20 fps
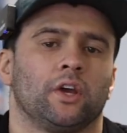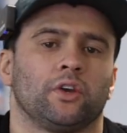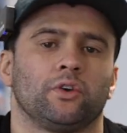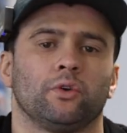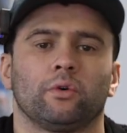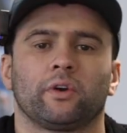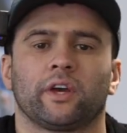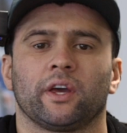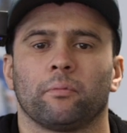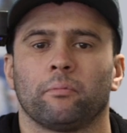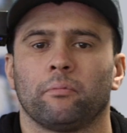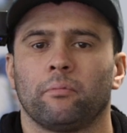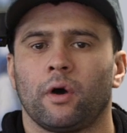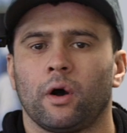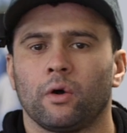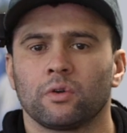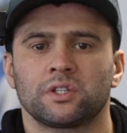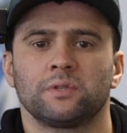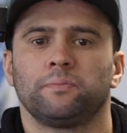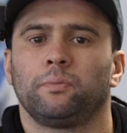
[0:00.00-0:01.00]
You'll get
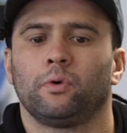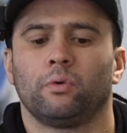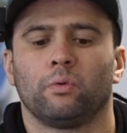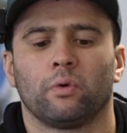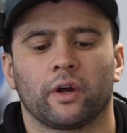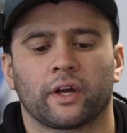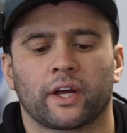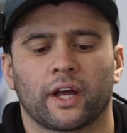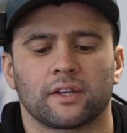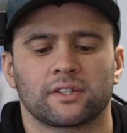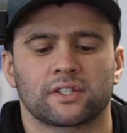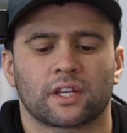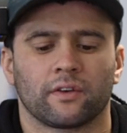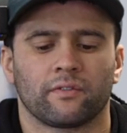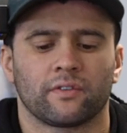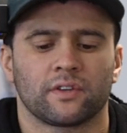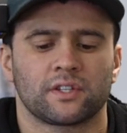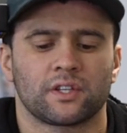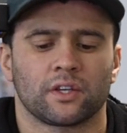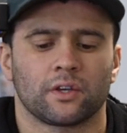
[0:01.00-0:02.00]
multiple workouts
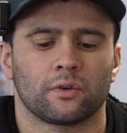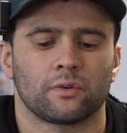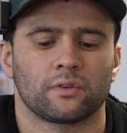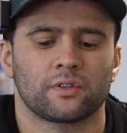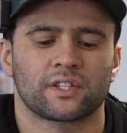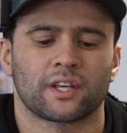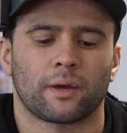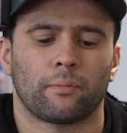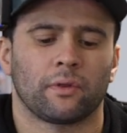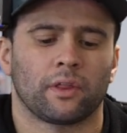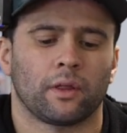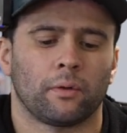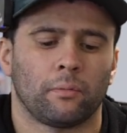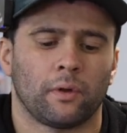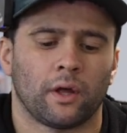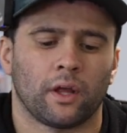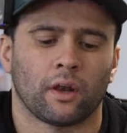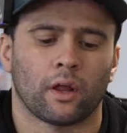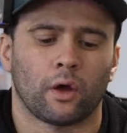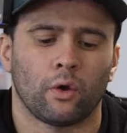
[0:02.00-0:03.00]
given to you. Some of them
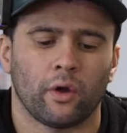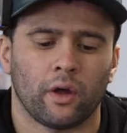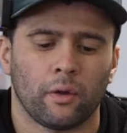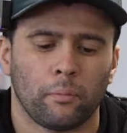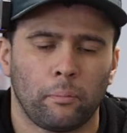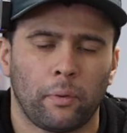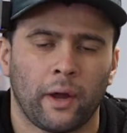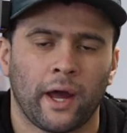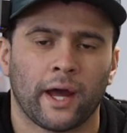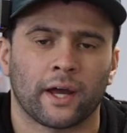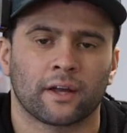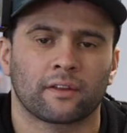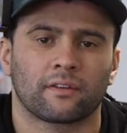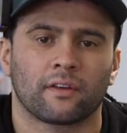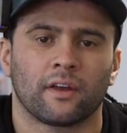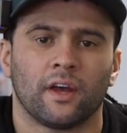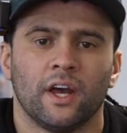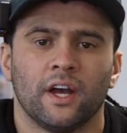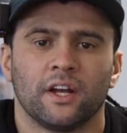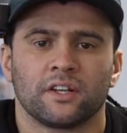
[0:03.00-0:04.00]
are low
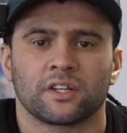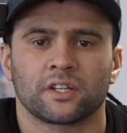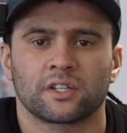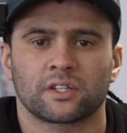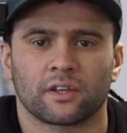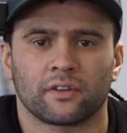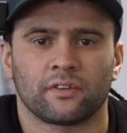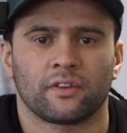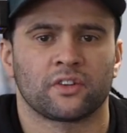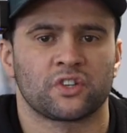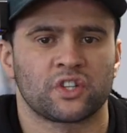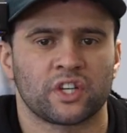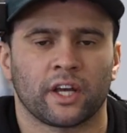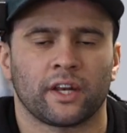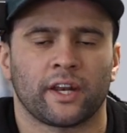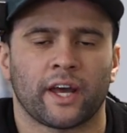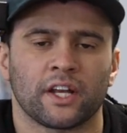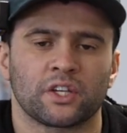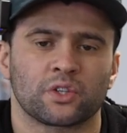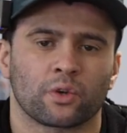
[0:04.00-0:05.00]
impact, just in the sheer
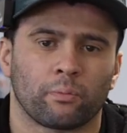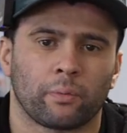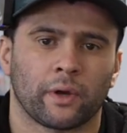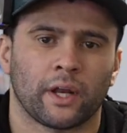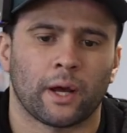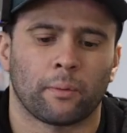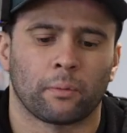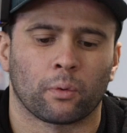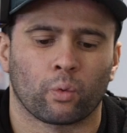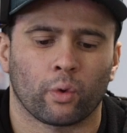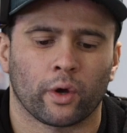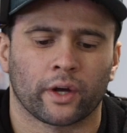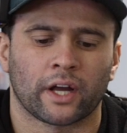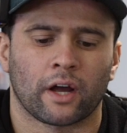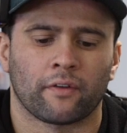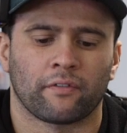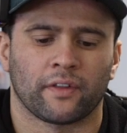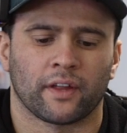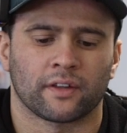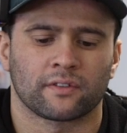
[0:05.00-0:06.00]
nature of being able to work
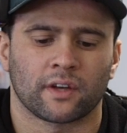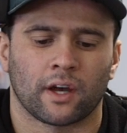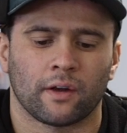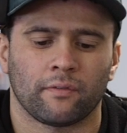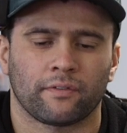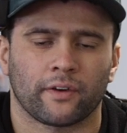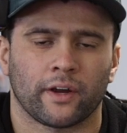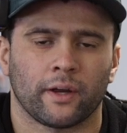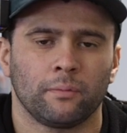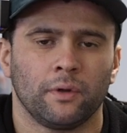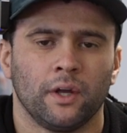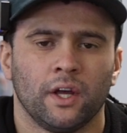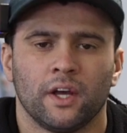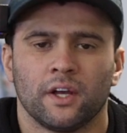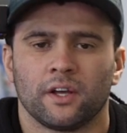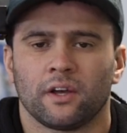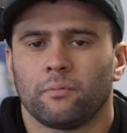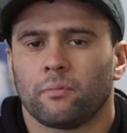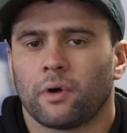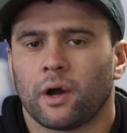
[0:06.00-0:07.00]
out for that time frame.
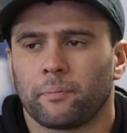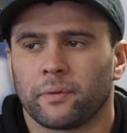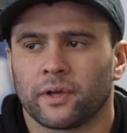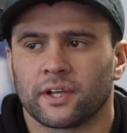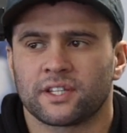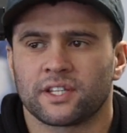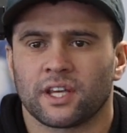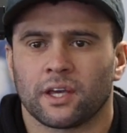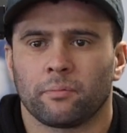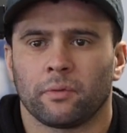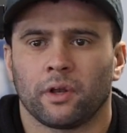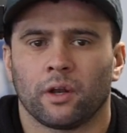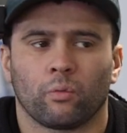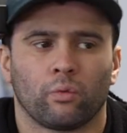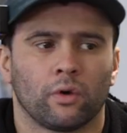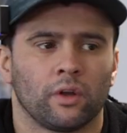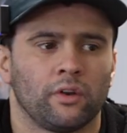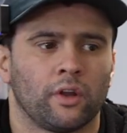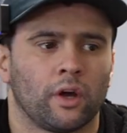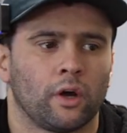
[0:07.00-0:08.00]
It might be a 10-minute
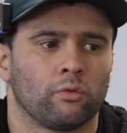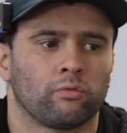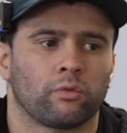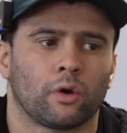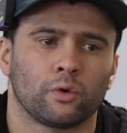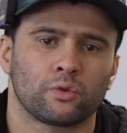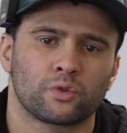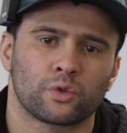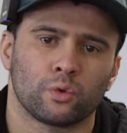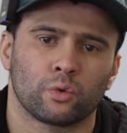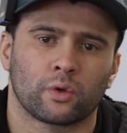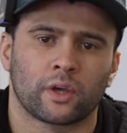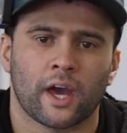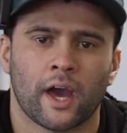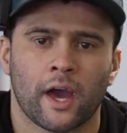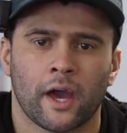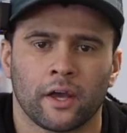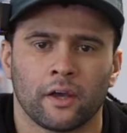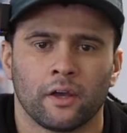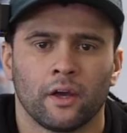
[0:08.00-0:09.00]
window, row
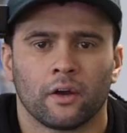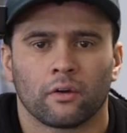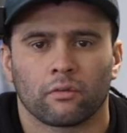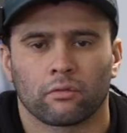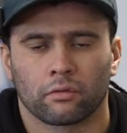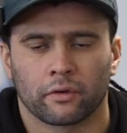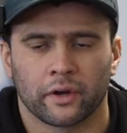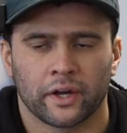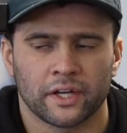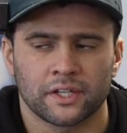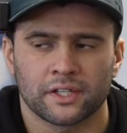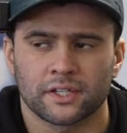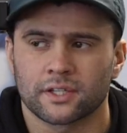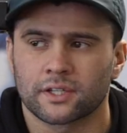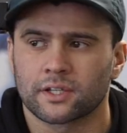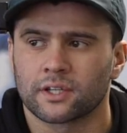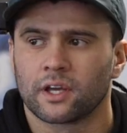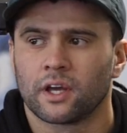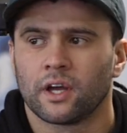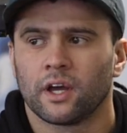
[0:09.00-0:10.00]
2K,
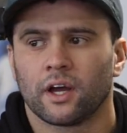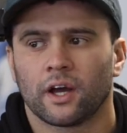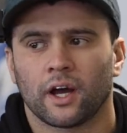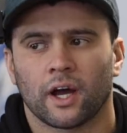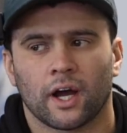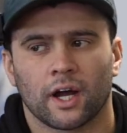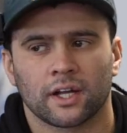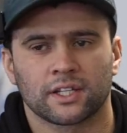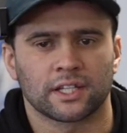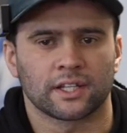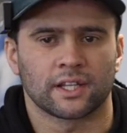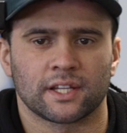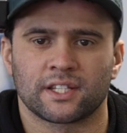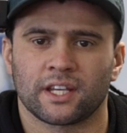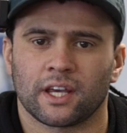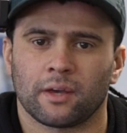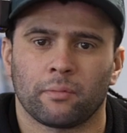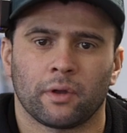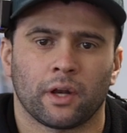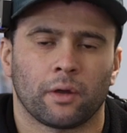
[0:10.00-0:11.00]
rest to
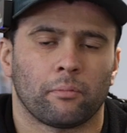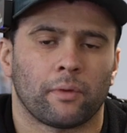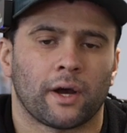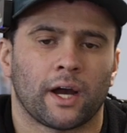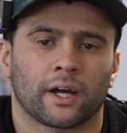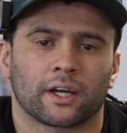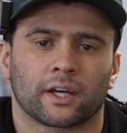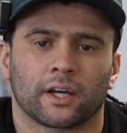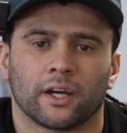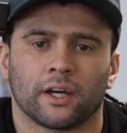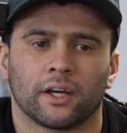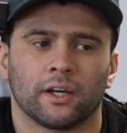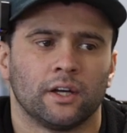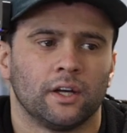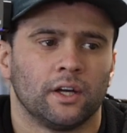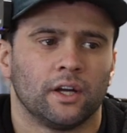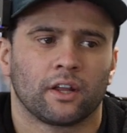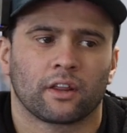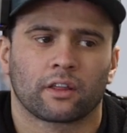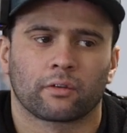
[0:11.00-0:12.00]
10-minute marker,
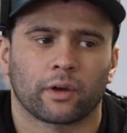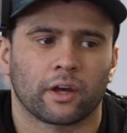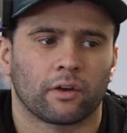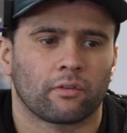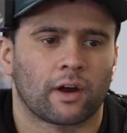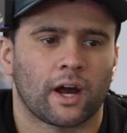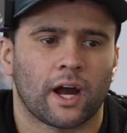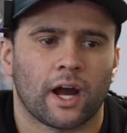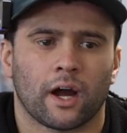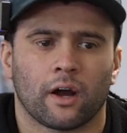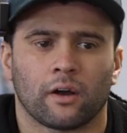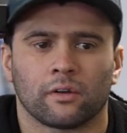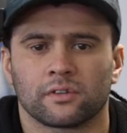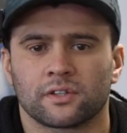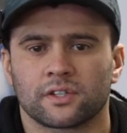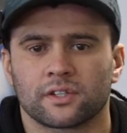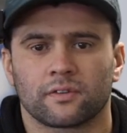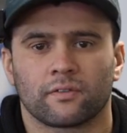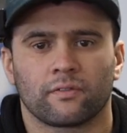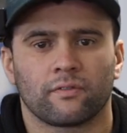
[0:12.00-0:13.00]
3
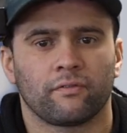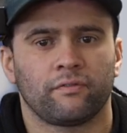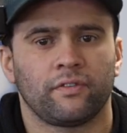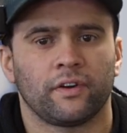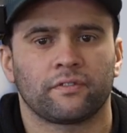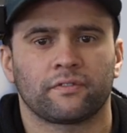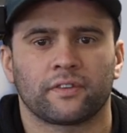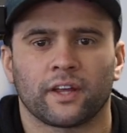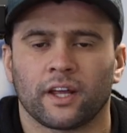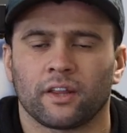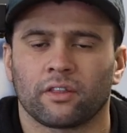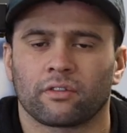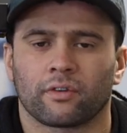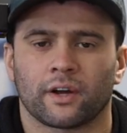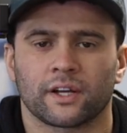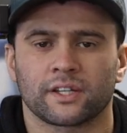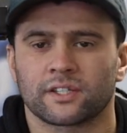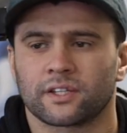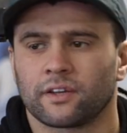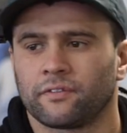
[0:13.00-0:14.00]
rounds, 15
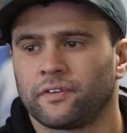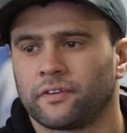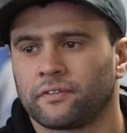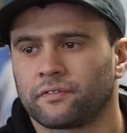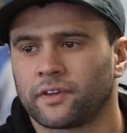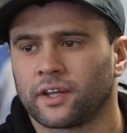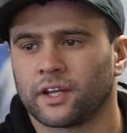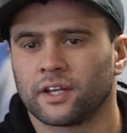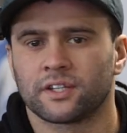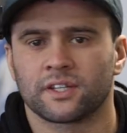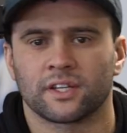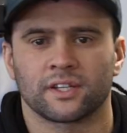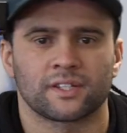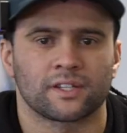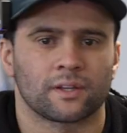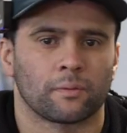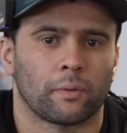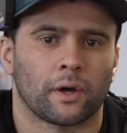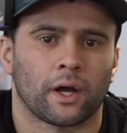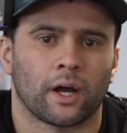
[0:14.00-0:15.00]
thruster, 15 chest
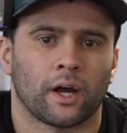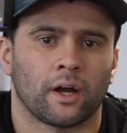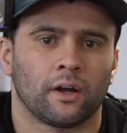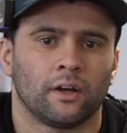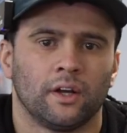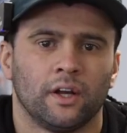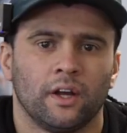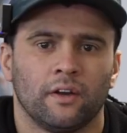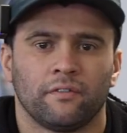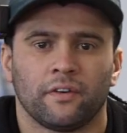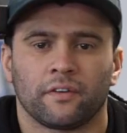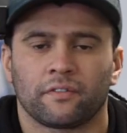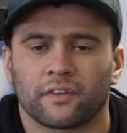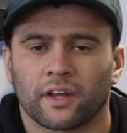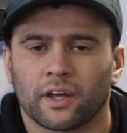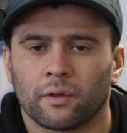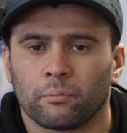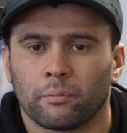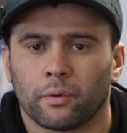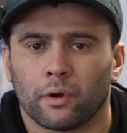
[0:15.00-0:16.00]
to bar,
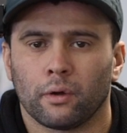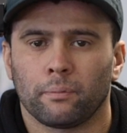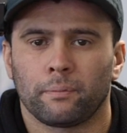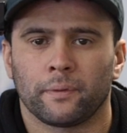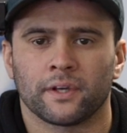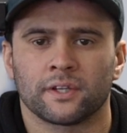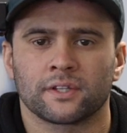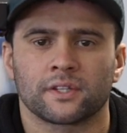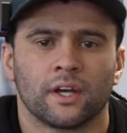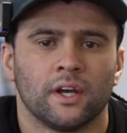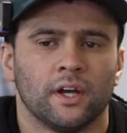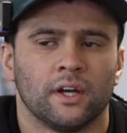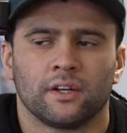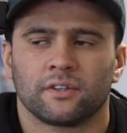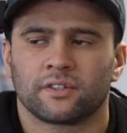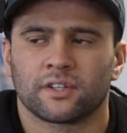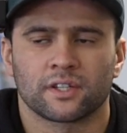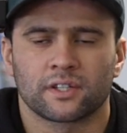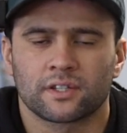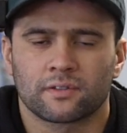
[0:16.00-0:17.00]
15 burpees.
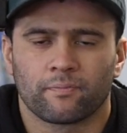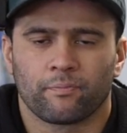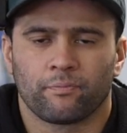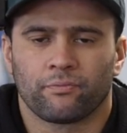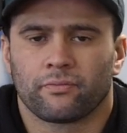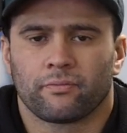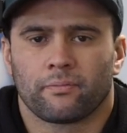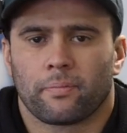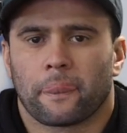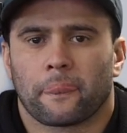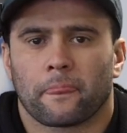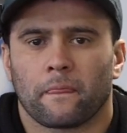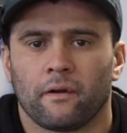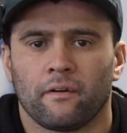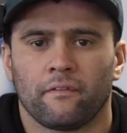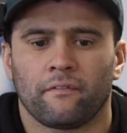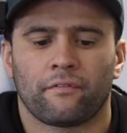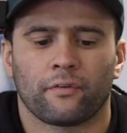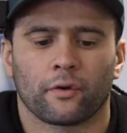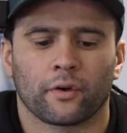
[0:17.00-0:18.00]
Just
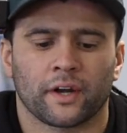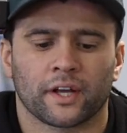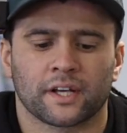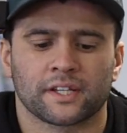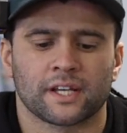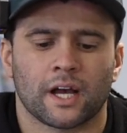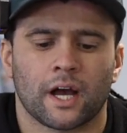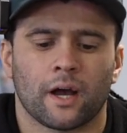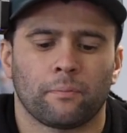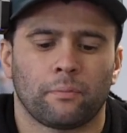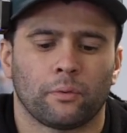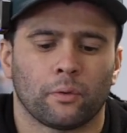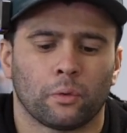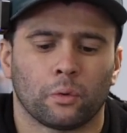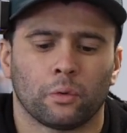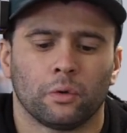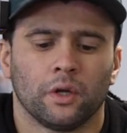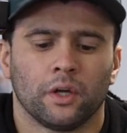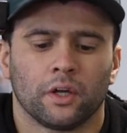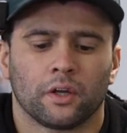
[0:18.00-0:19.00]
for an
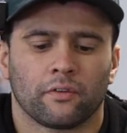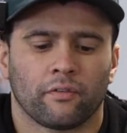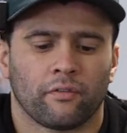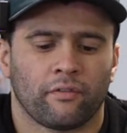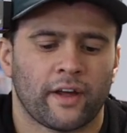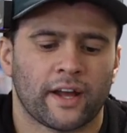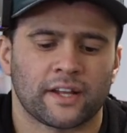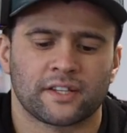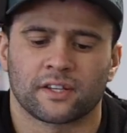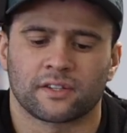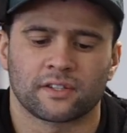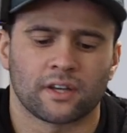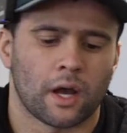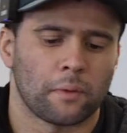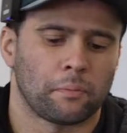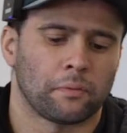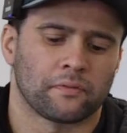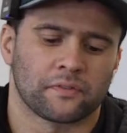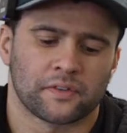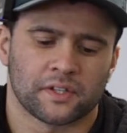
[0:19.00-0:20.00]
example, that's the
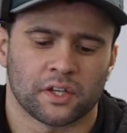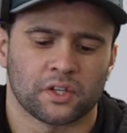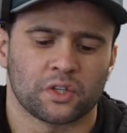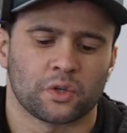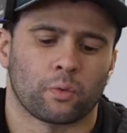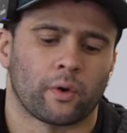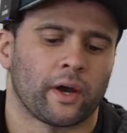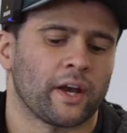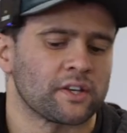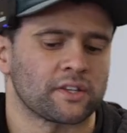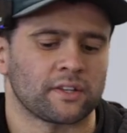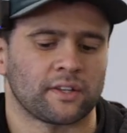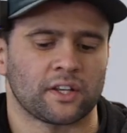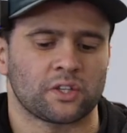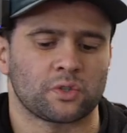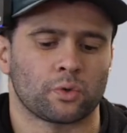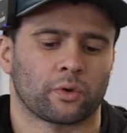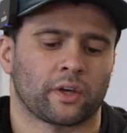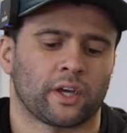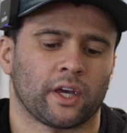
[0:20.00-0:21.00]
type of situation
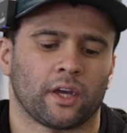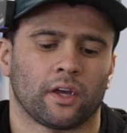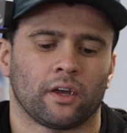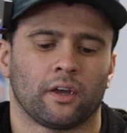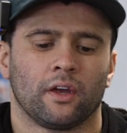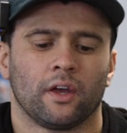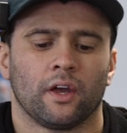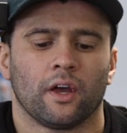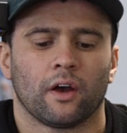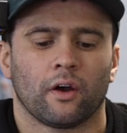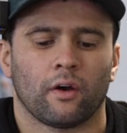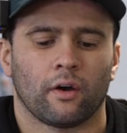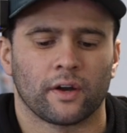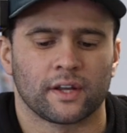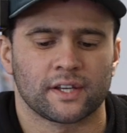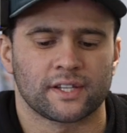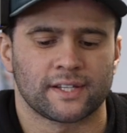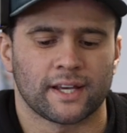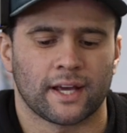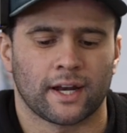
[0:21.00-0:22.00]
that you'll get on
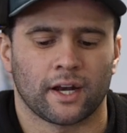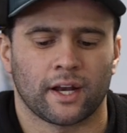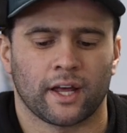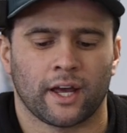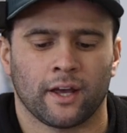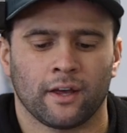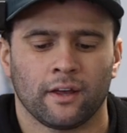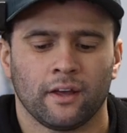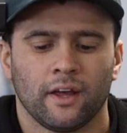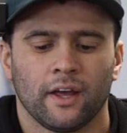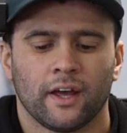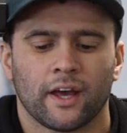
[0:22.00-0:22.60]
a Saturday.